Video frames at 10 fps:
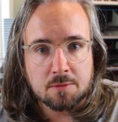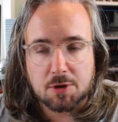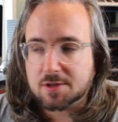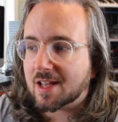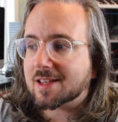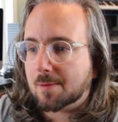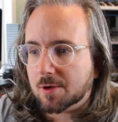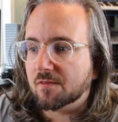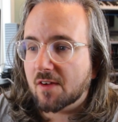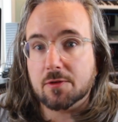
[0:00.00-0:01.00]
because that can
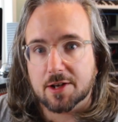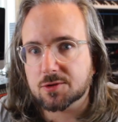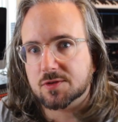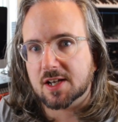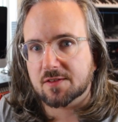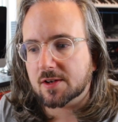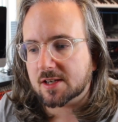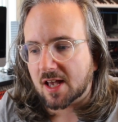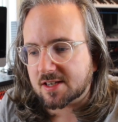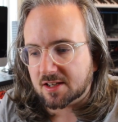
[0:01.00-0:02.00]
be very interesting
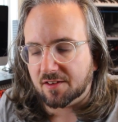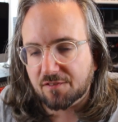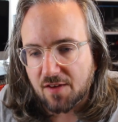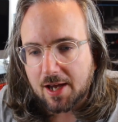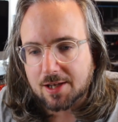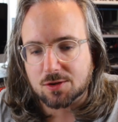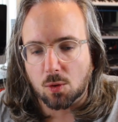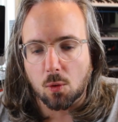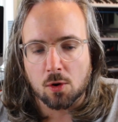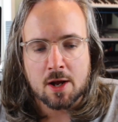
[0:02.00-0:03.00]
as an effect
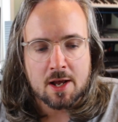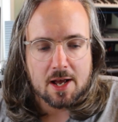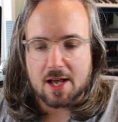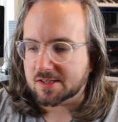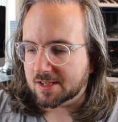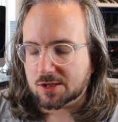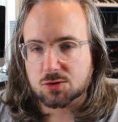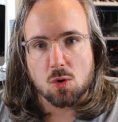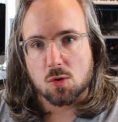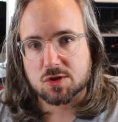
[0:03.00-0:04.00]
or as an
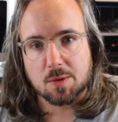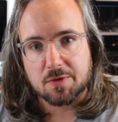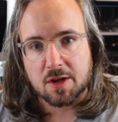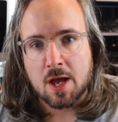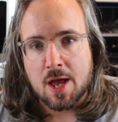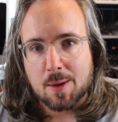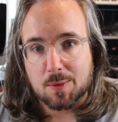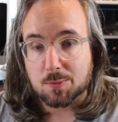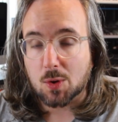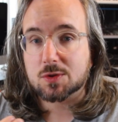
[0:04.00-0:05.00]
intro or something,
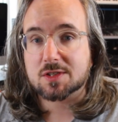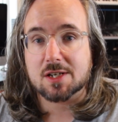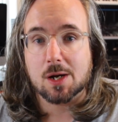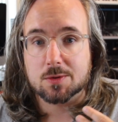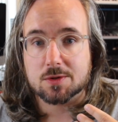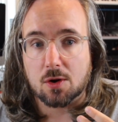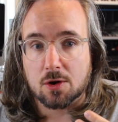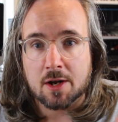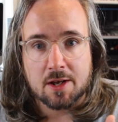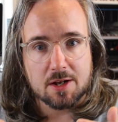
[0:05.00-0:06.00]
but most sounds
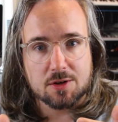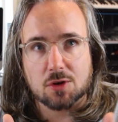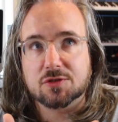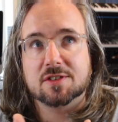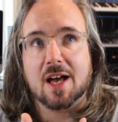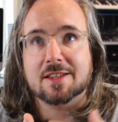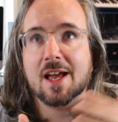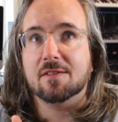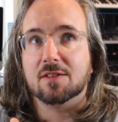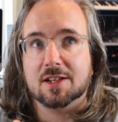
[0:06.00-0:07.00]
are not that
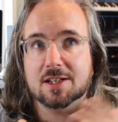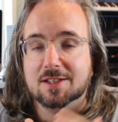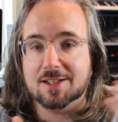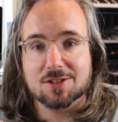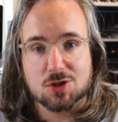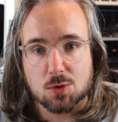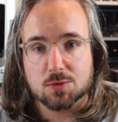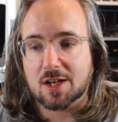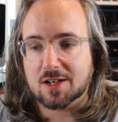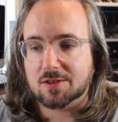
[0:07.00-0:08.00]
heavily
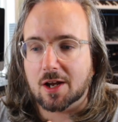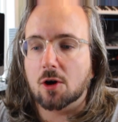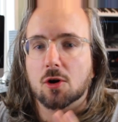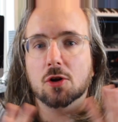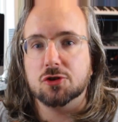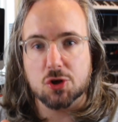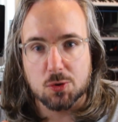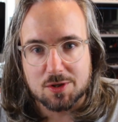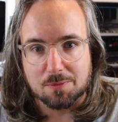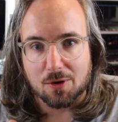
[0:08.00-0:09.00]
detuned that they are
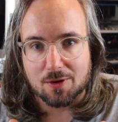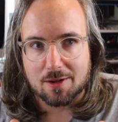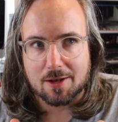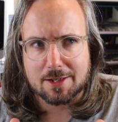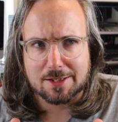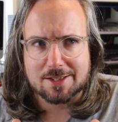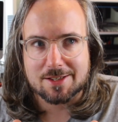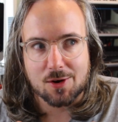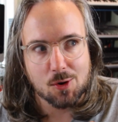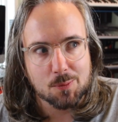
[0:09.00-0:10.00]
unusable, at least
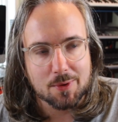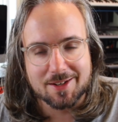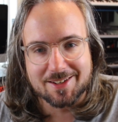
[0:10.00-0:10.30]
I hope.